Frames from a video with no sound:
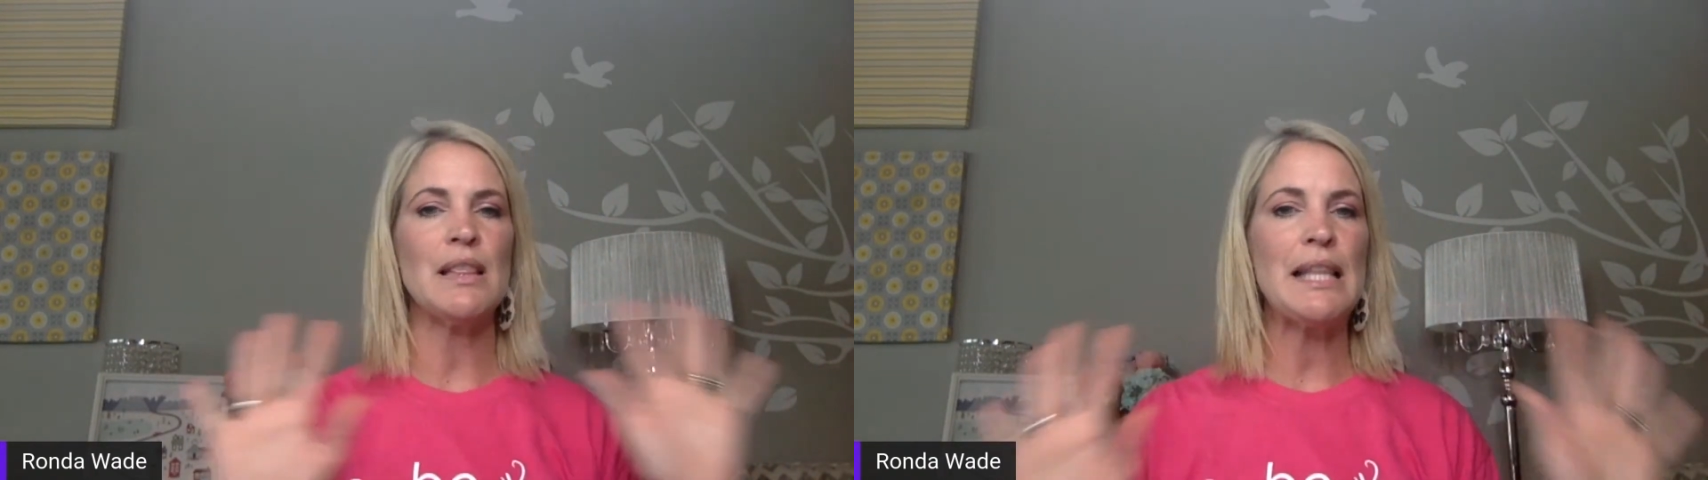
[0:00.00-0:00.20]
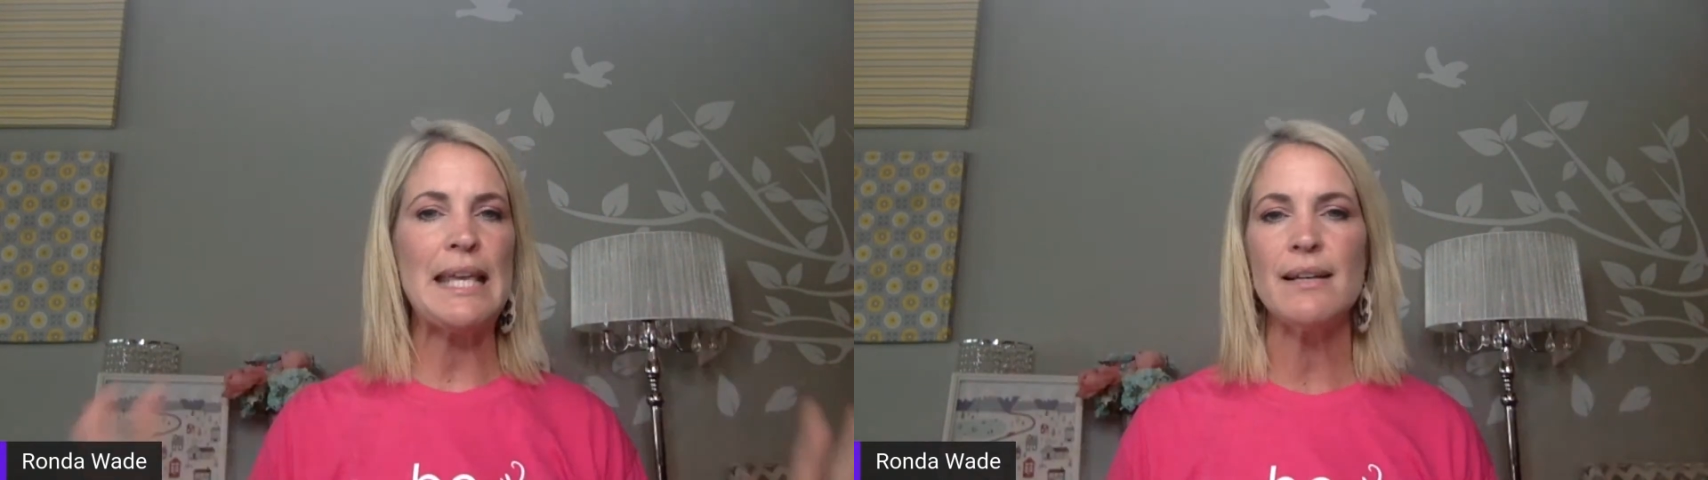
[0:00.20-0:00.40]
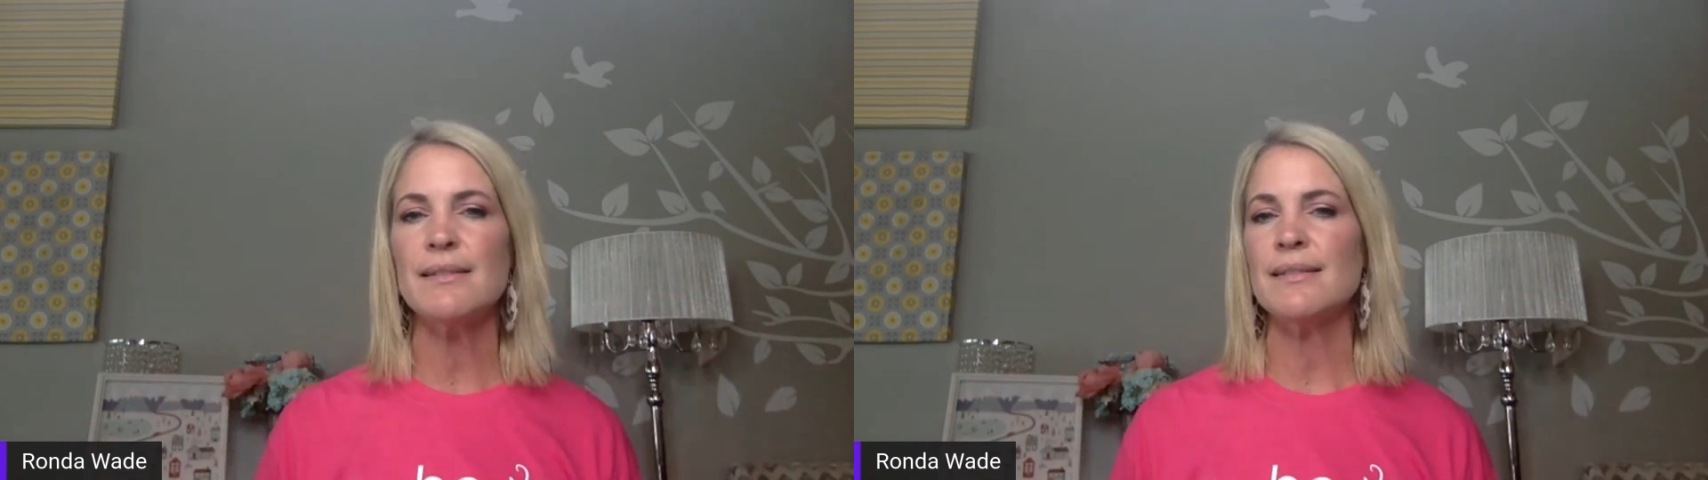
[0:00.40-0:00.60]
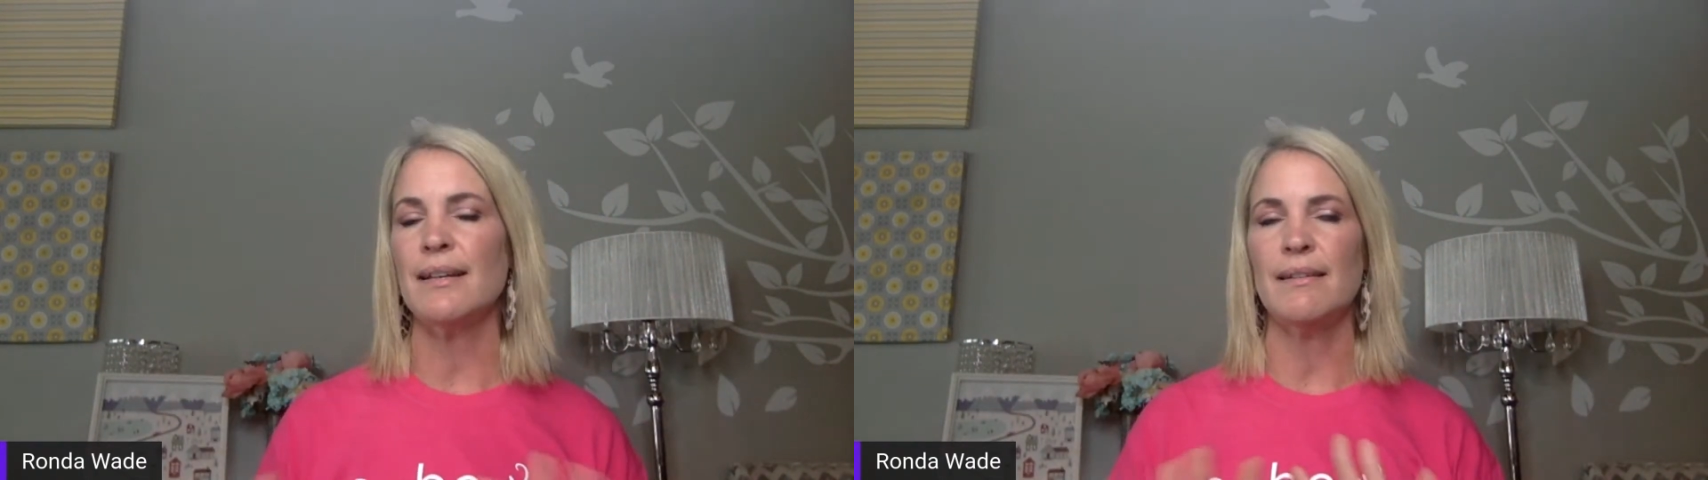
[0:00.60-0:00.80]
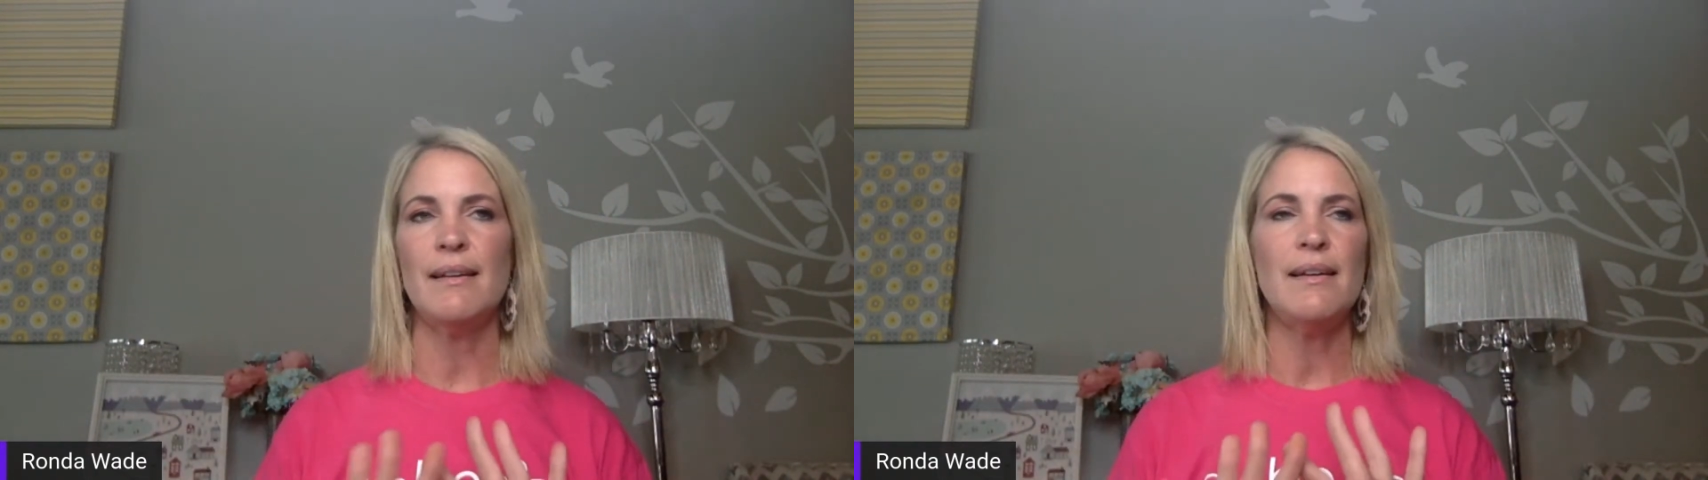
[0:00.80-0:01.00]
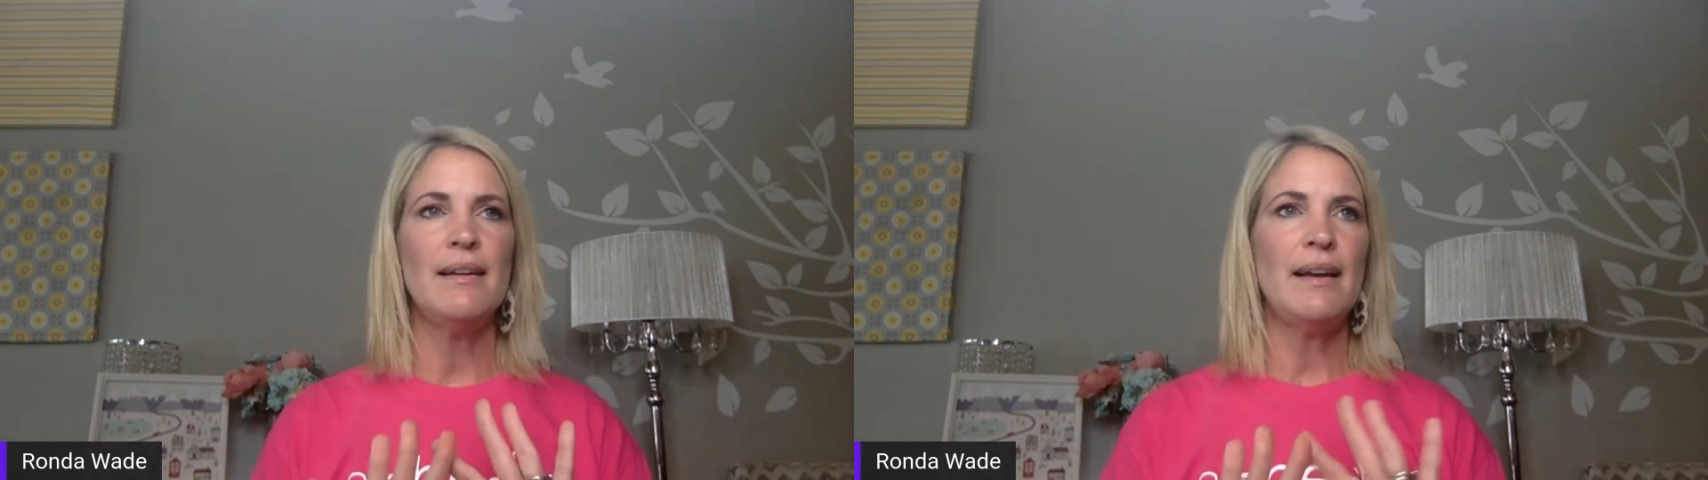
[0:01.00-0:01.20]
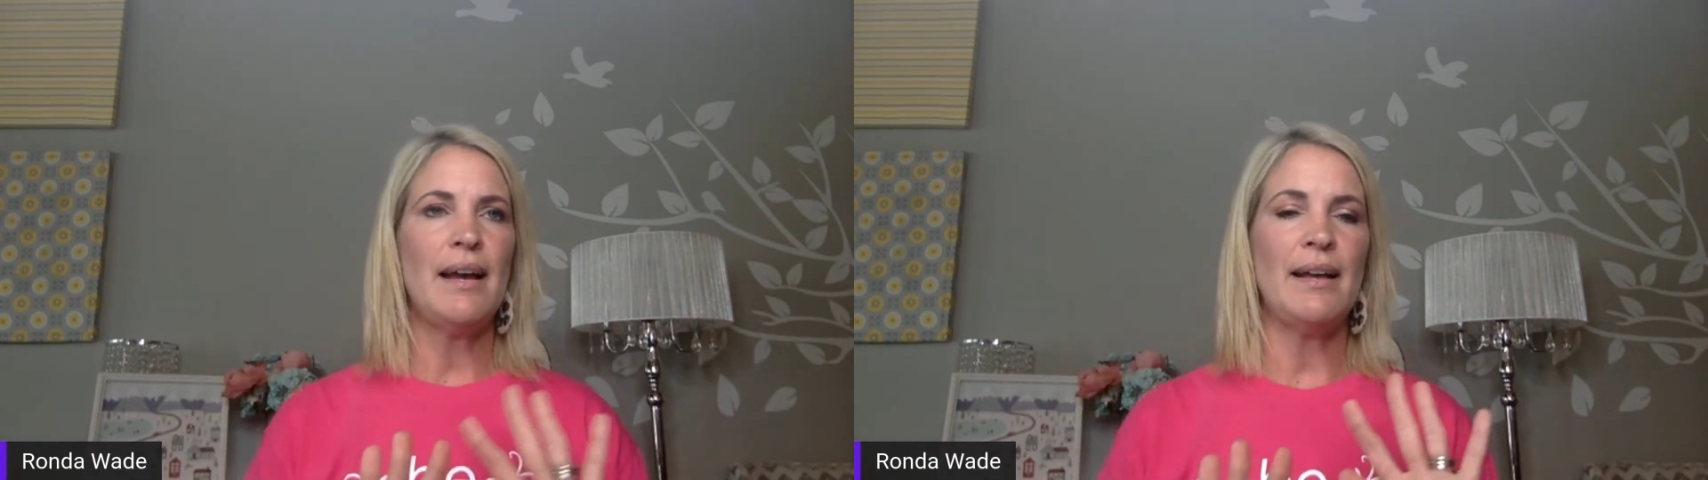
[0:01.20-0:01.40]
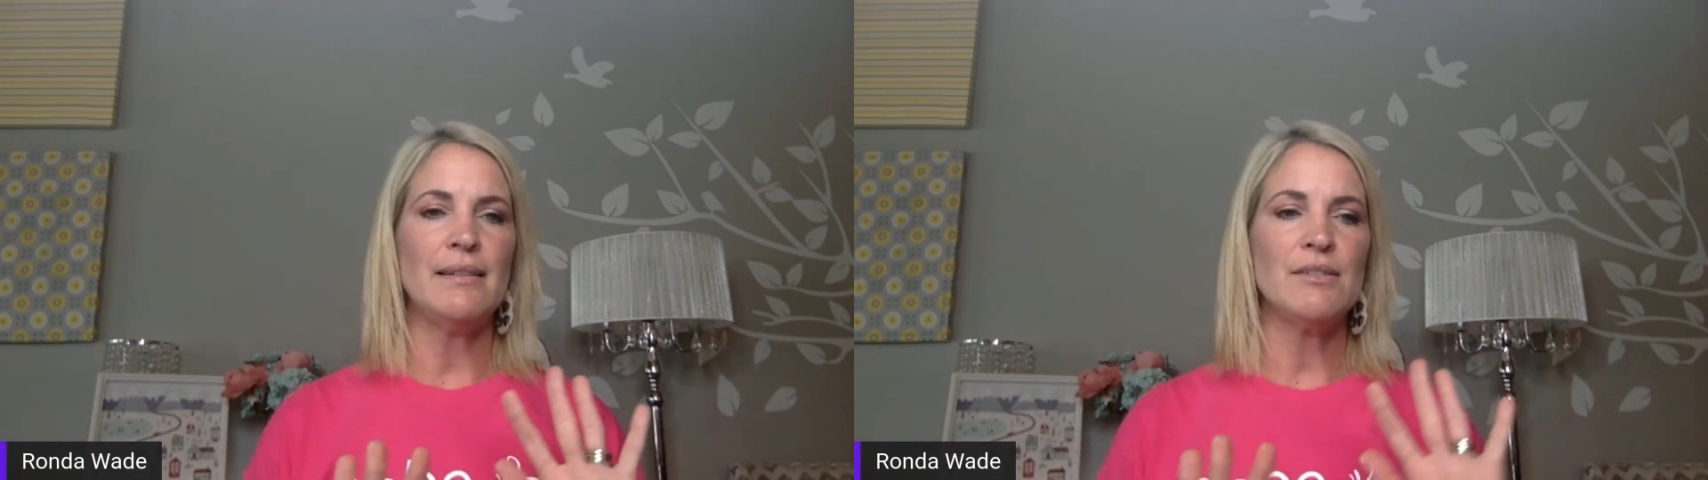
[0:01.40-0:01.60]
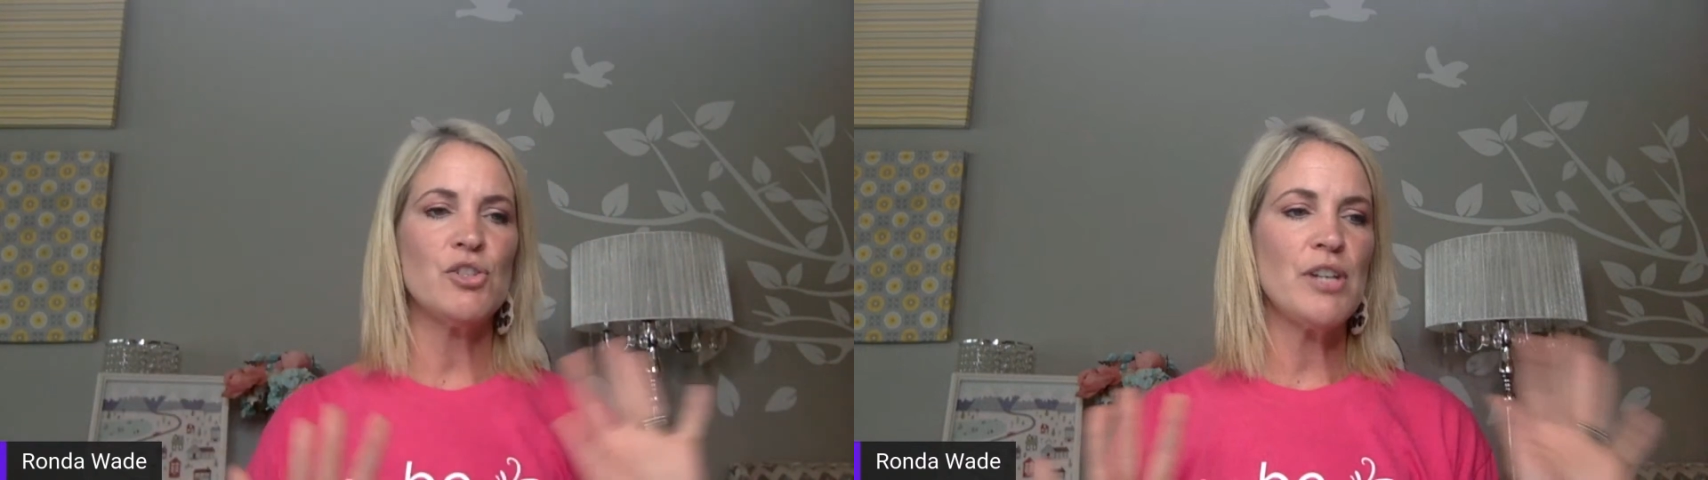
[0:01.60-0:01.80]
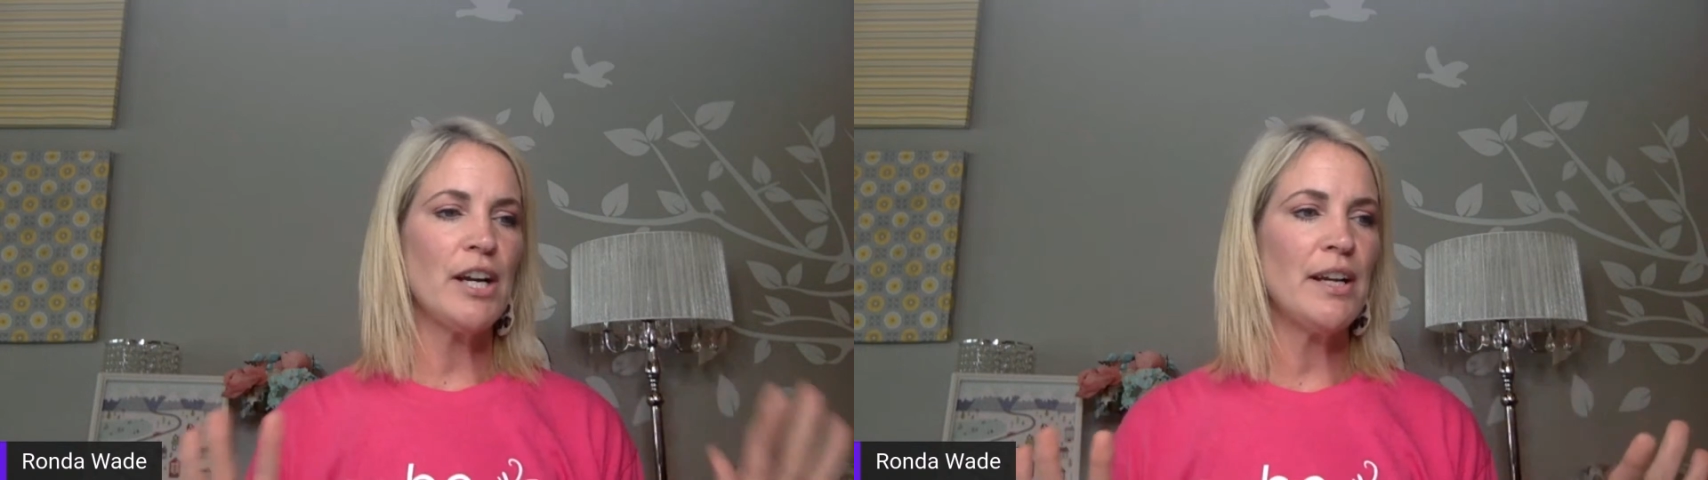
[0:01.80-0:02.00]
links and
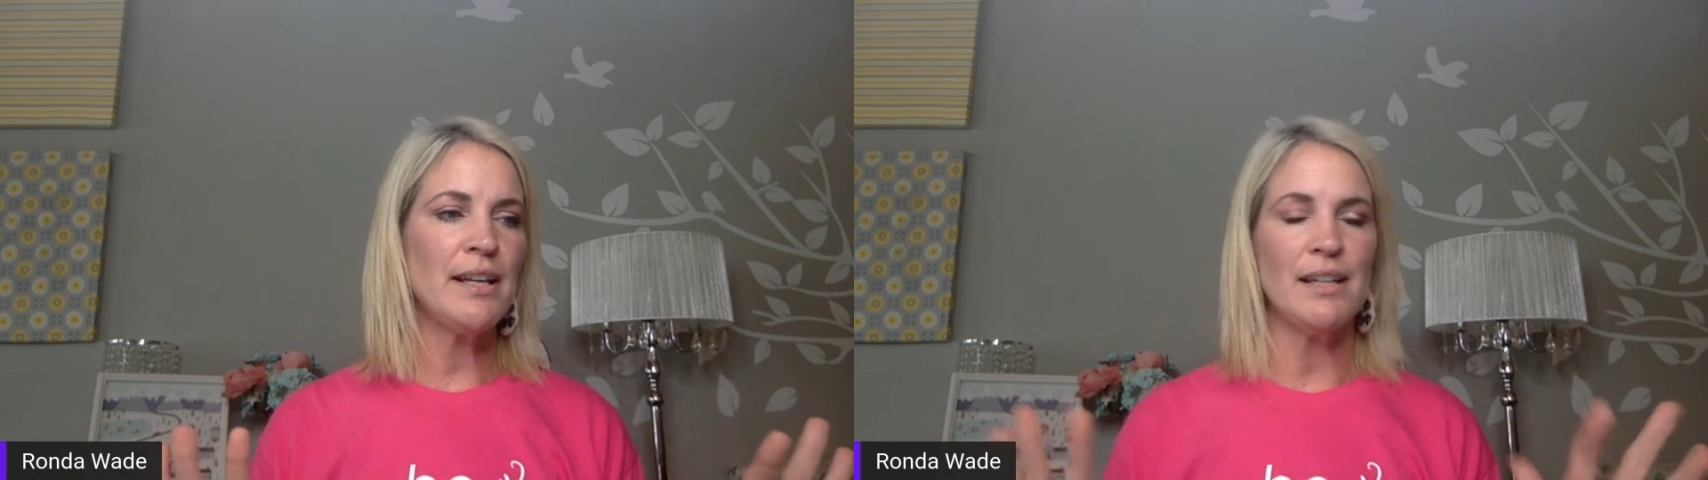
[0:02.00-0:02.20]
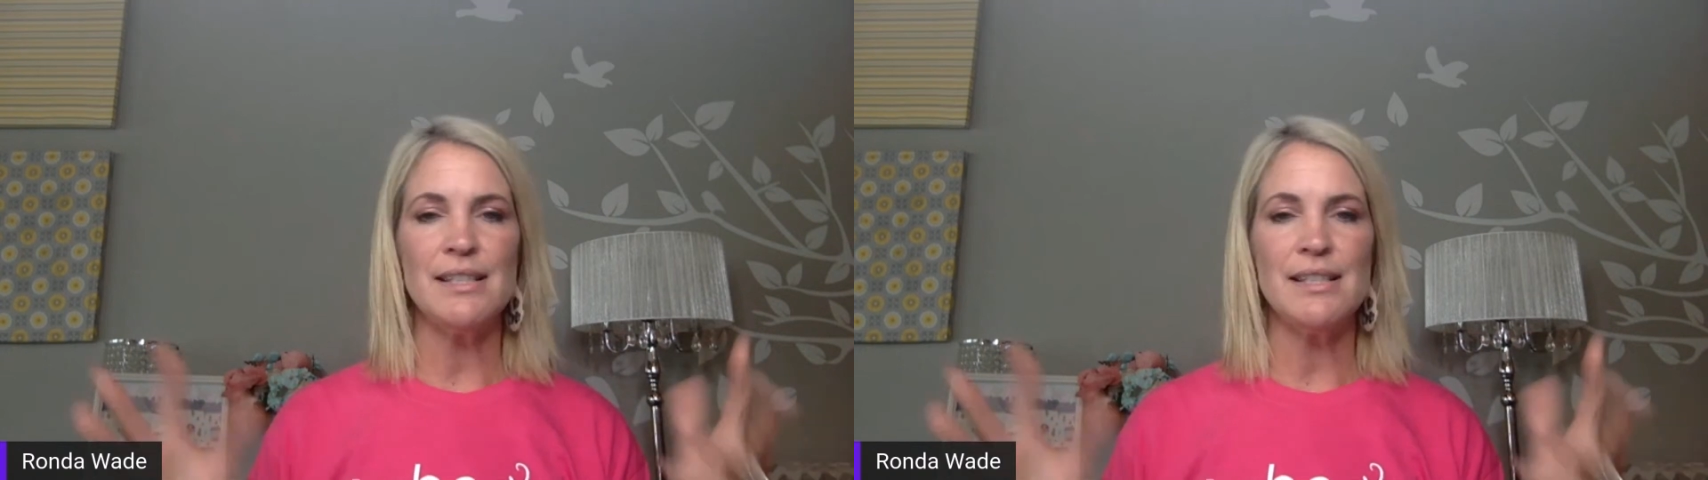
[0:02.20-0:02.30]
sharing